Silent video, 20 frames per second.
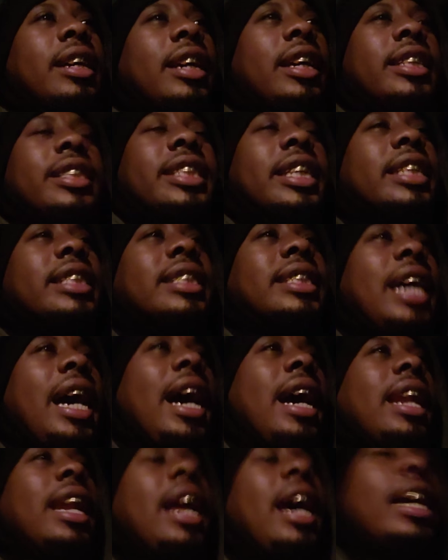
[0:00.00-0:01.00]
It's just
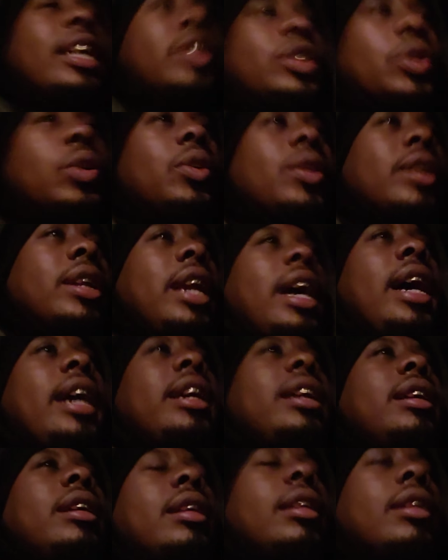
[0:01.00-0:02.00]
not. Like sure,
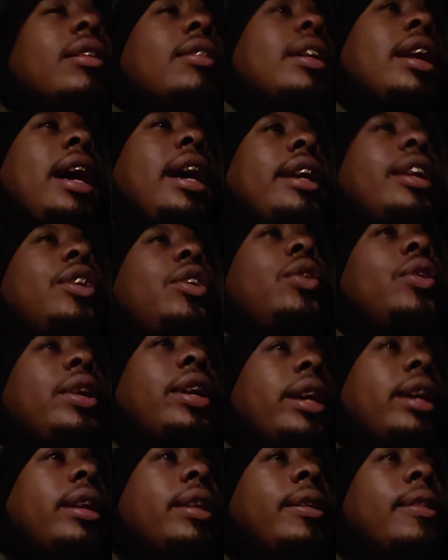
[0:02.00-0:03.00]
like, you know, like you
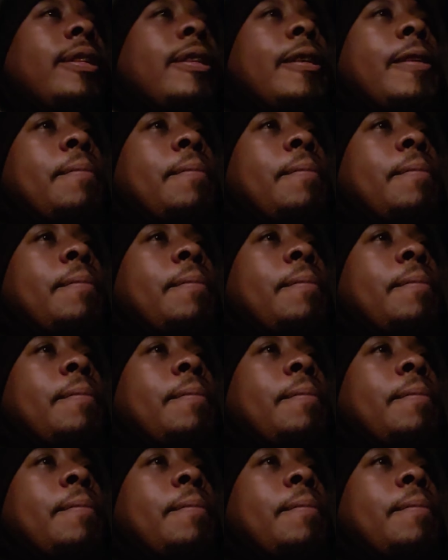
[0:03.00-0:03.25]
can